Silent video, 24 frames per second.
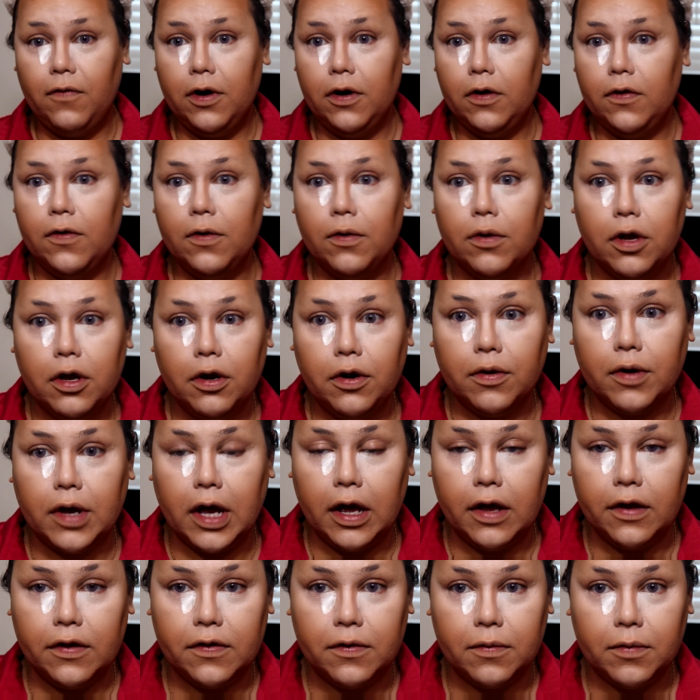far so good, you
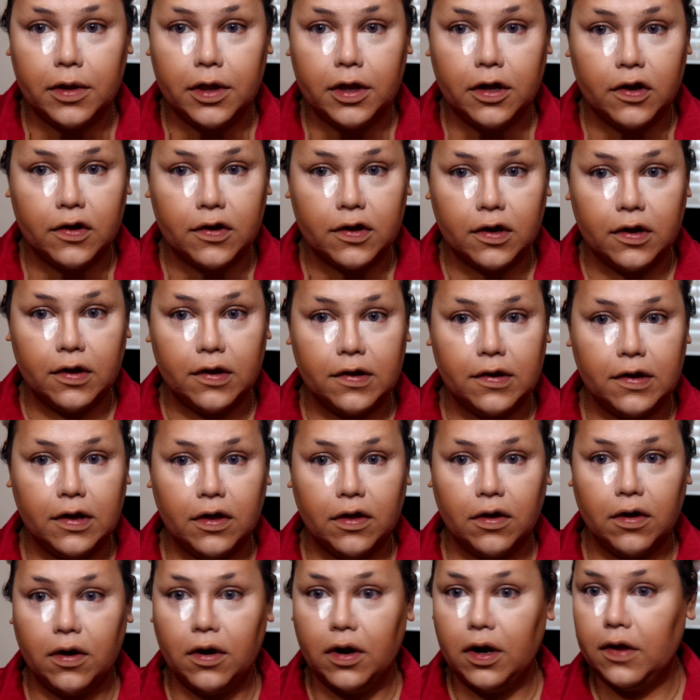guys, with this
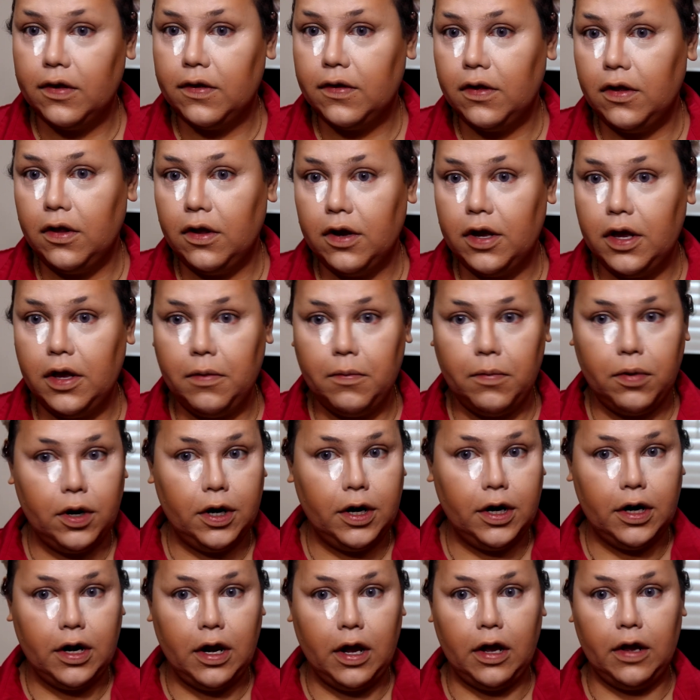concealer. It's looking
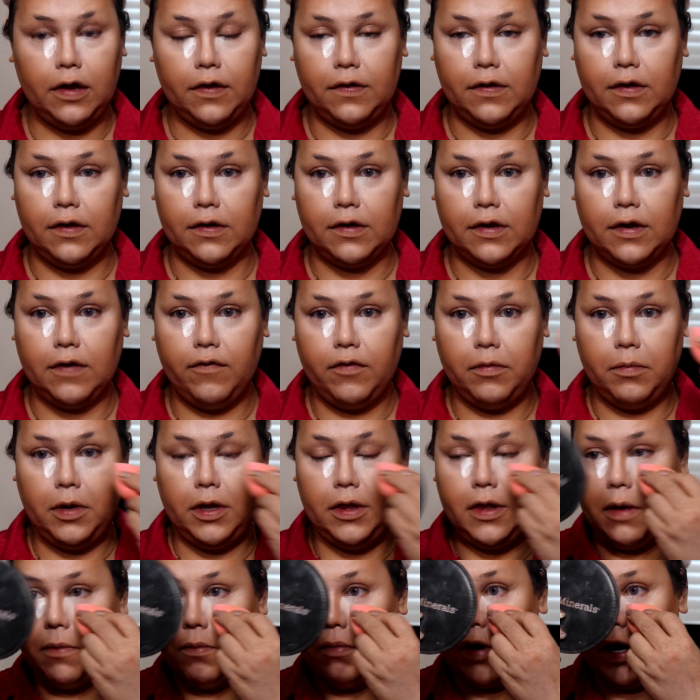pretty nice. It's giving me
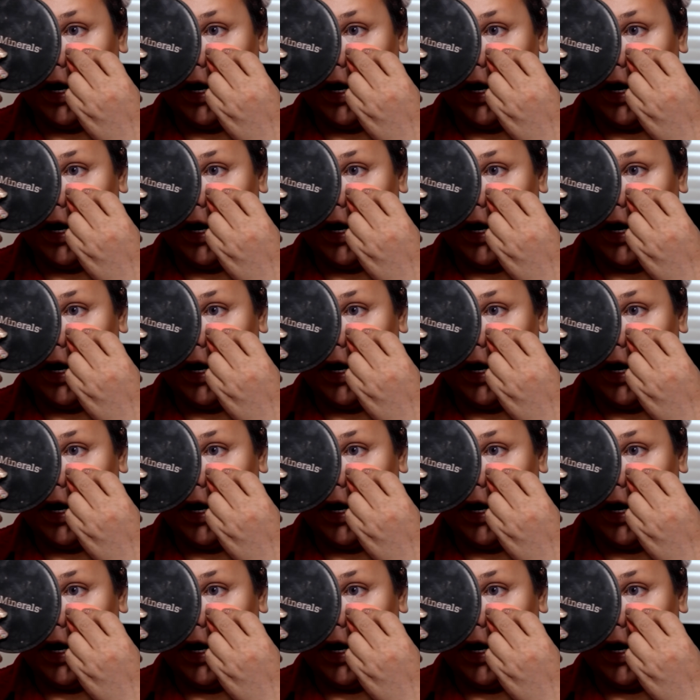that